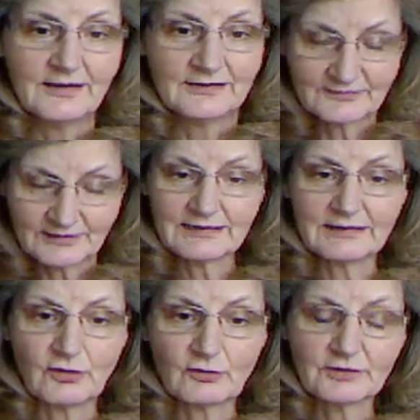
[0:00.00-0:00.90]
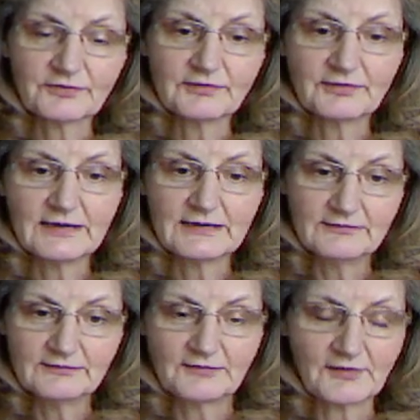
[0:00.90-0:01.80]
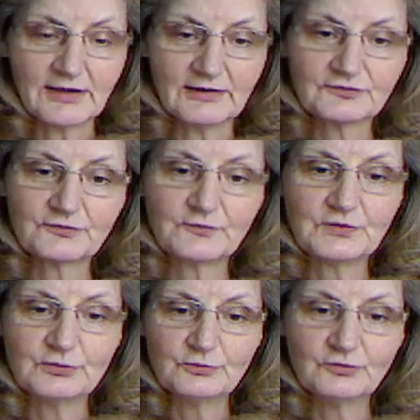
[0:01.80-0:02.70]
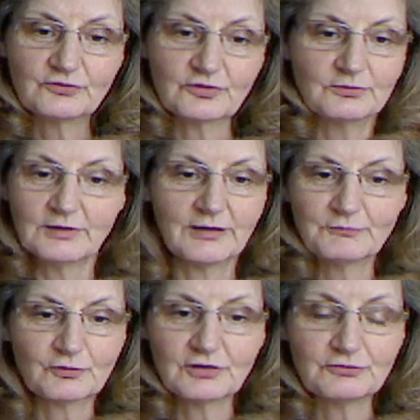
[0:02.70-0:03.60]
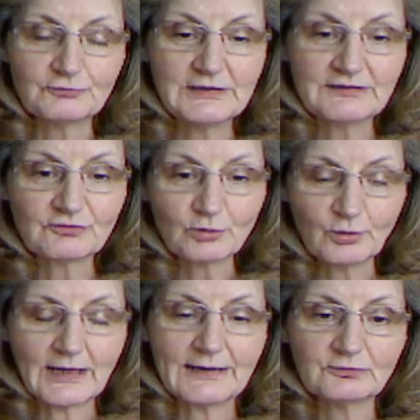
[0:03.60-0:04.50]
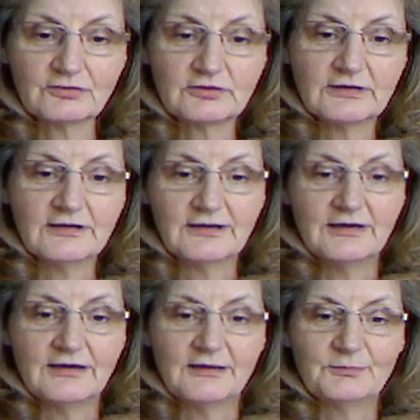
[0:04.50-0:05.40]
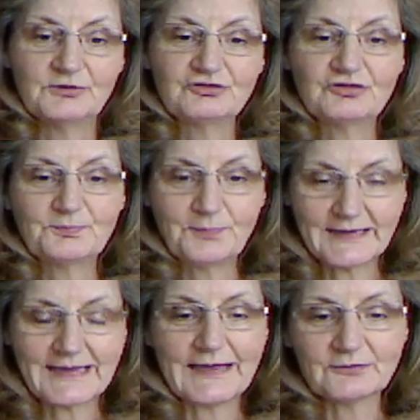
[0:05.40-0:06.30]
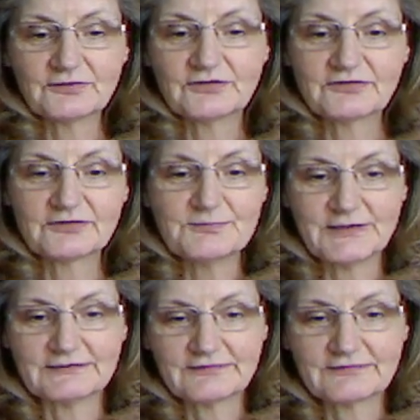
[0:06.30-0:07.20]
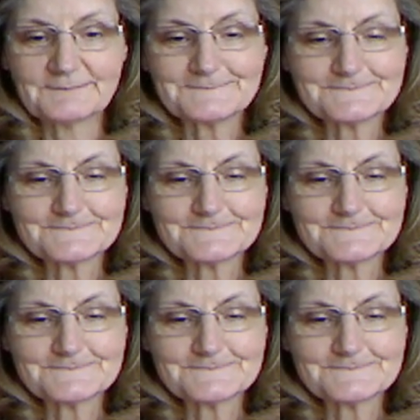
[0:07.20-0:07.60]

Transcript: it's a little longer than the, the last few, so I'm not going to read it all out, but just pick out some bits.